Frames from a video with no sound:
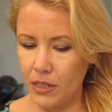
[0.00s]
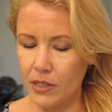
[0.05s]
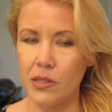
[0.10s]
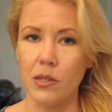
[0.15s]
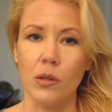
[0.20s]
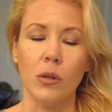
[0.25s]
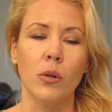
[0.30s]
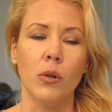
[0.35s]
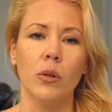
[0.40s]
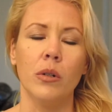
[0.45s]

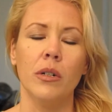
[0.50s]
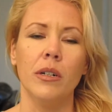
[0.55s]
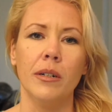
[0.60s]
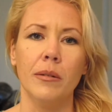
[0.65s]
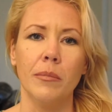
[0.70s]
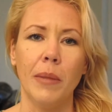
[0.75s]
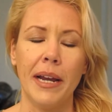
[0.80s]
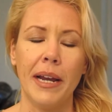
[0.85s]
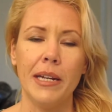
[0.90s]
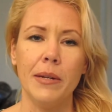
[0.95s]
So
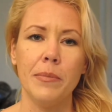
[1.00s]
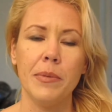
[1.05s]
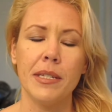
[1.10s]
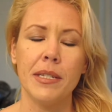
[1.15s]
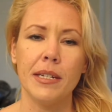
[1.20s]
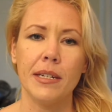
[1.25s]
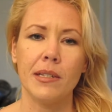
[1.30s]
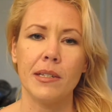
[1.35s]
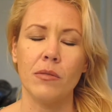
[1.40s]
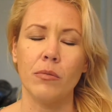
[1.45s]
my
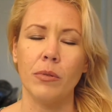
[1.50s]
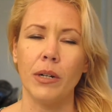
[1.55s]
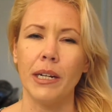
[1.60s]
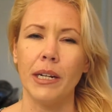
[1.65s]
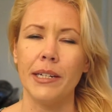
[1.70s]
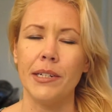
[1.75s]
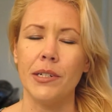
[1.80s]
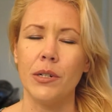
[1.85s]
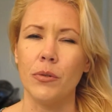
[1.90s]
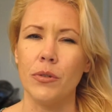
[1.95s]
lipsticks
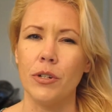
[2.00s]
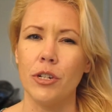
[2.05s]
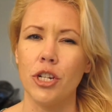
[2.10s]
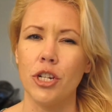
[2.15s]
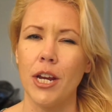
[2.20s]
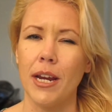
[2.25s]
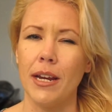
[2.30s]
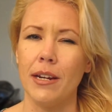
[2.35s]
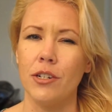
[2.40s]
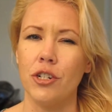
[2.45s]
really don't
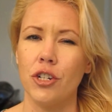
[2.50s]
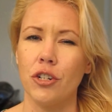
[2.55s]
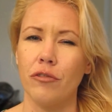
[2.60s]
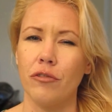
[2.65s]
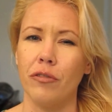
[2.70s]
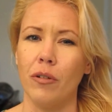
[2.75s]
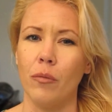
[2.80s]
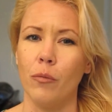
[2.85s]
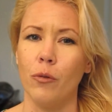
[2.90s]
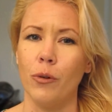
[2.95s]
change
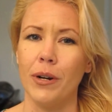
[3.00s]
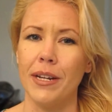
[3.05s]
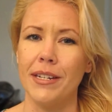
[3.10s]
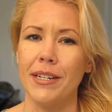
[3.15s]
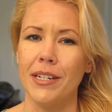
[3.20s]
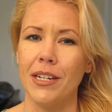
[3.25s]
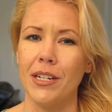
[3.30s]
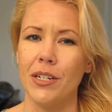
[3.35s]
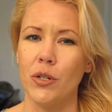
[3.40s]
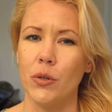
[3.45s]
from
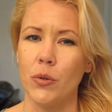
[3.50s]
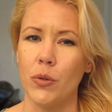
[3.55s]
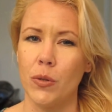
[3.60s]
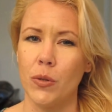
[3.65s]
winter to